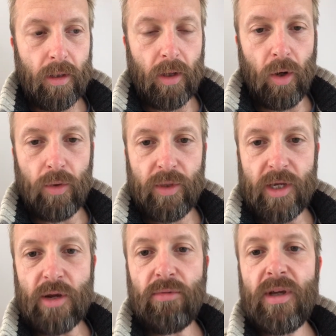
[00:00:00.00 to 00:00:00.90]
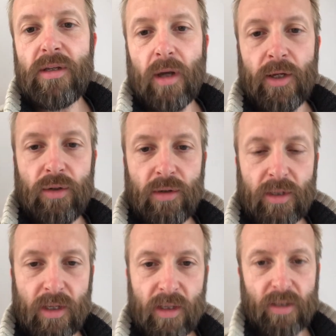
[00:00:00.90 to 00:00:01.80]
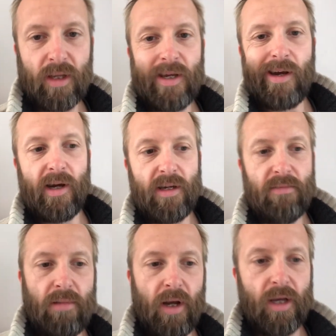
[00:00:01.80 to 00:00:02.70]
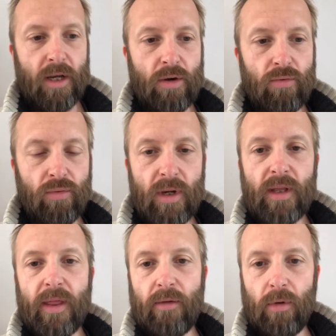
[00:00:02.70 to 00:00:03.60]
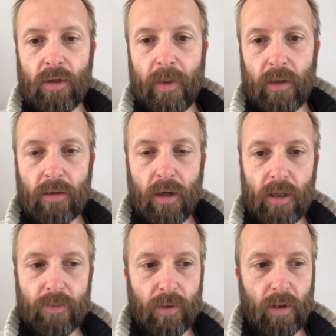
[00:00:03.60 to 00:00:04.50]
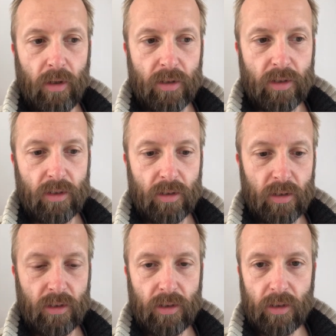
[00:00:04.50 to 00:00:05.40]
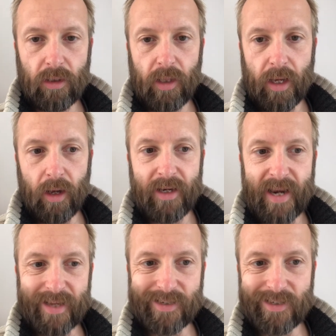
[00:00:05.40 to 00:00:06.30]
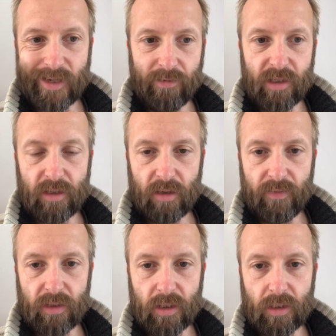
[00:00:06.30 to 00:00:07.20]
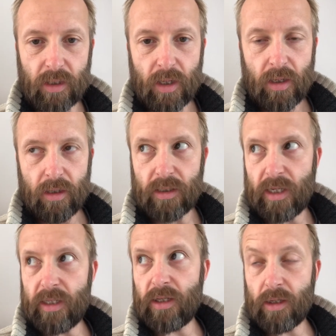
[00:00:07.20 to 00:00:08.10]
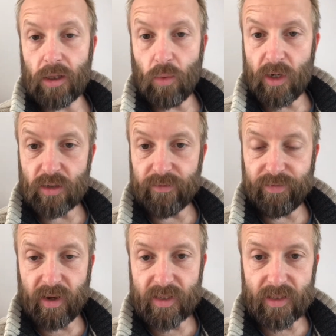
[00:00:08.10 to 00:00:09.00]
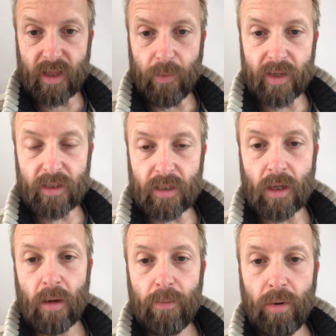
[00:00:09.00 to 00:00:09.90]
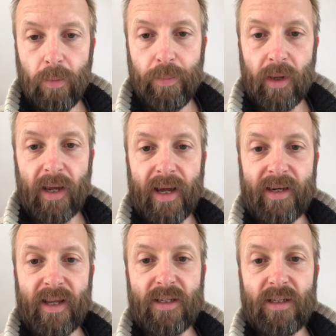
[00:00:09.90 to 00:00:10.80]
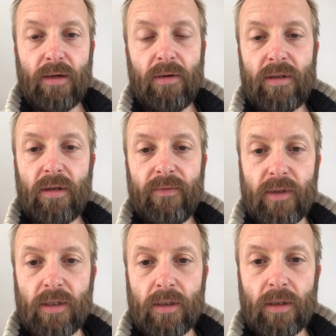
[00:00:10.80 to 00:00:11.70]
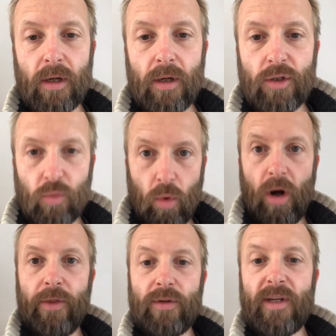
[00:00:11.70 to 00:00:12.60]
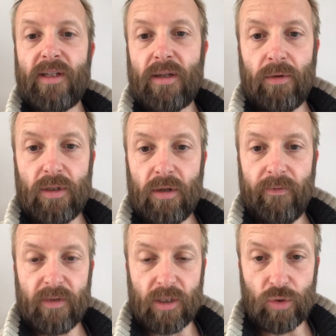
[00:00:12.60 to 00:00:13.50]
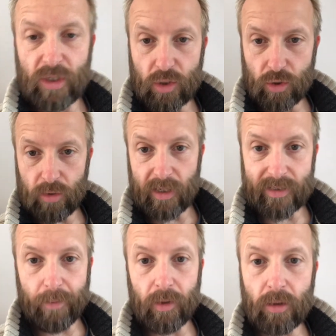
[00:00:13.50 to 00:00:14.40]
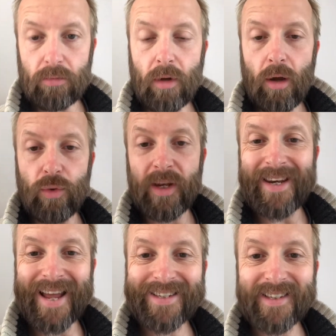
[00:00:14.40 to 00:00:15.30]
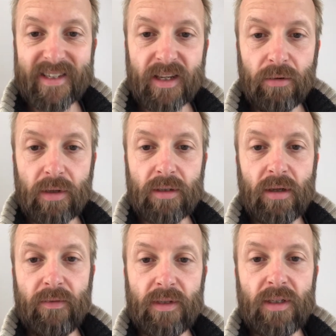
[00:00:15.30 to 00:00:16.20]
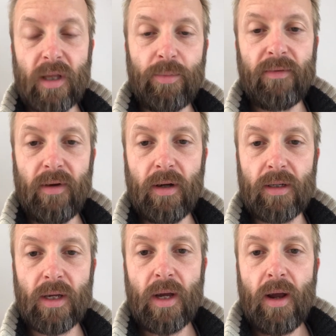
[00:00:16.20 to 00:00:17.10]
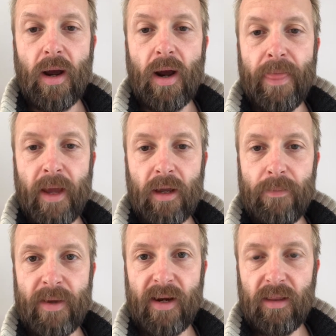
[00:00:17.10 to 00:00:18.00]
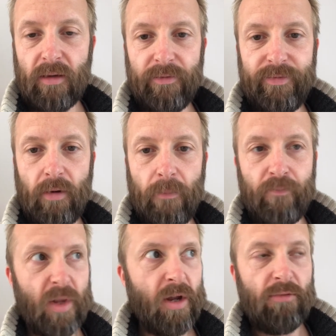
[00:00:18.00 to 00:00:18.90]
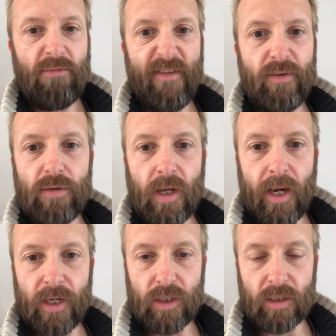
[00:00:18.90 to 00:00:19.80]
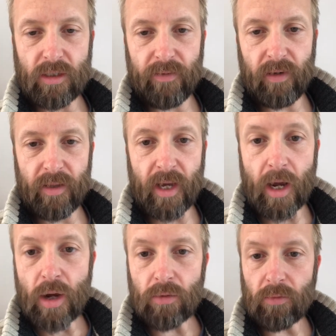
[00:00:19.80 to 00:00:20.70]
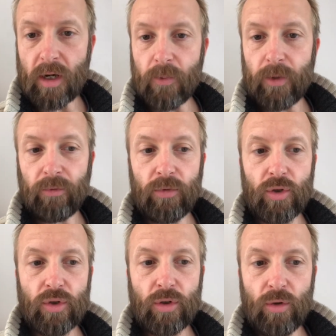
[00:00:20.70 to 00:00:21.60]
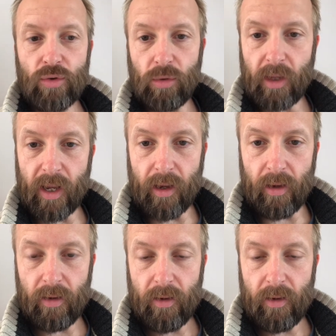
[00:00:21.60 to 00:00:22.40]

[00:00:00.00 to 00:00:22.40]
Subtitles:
On the agree side, you could say things like, I agree that they're wrong to make those cuts because they are necessary services. Because the question phrased it that way. It says popular and necessary services. So what are those necessary services? You need to show the examiner you know the necessary services they provide. And that can be anything from refuse collection and stuff like that, right the way through to social care.